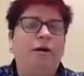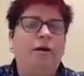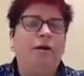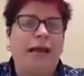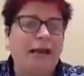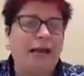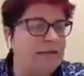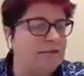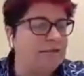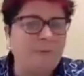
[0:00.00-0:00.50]

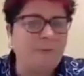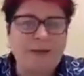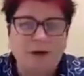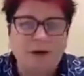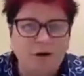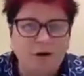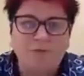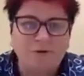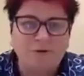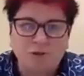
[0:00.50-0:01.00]
Right. It has been
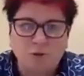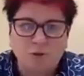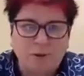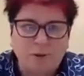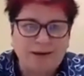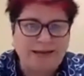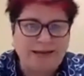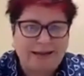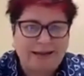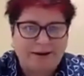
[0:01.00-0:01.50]
over
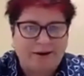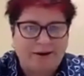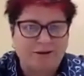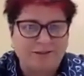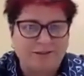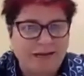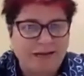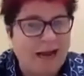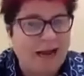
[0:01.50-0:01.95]
20 years,